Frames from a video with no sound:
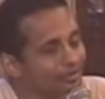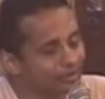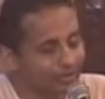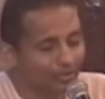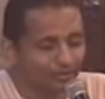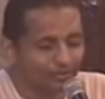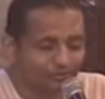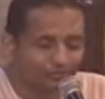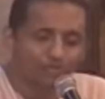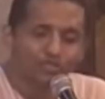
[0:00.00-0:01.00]
the
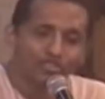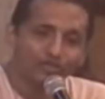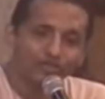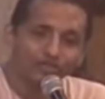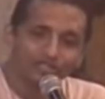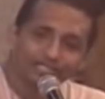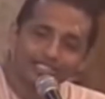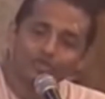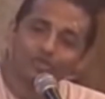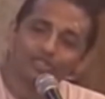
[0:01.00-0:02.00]
books of the six
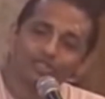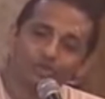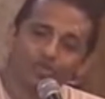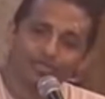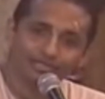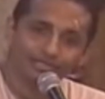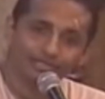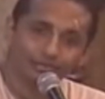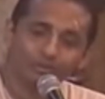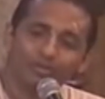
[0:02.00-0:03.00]
Goswamis
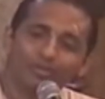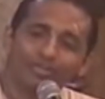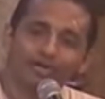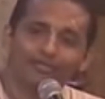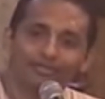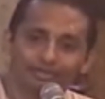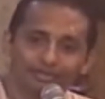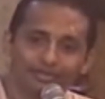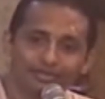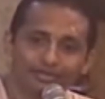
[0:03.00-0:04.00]
of Vrindavan?
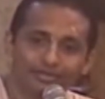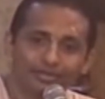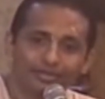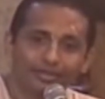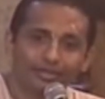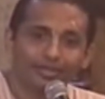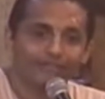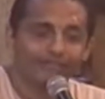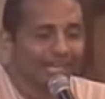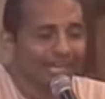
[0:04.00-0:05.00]

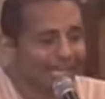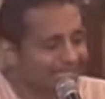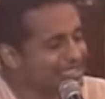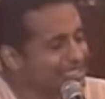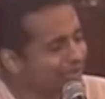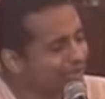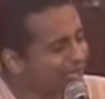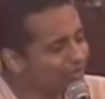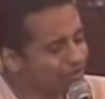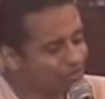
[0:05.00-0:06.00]
When I
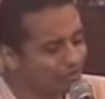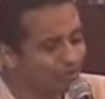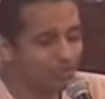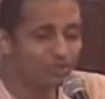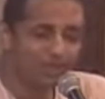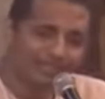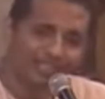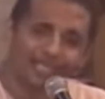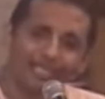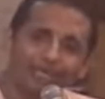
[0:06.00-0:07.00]
assimilate those books, when will
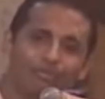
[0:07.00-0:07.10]
that day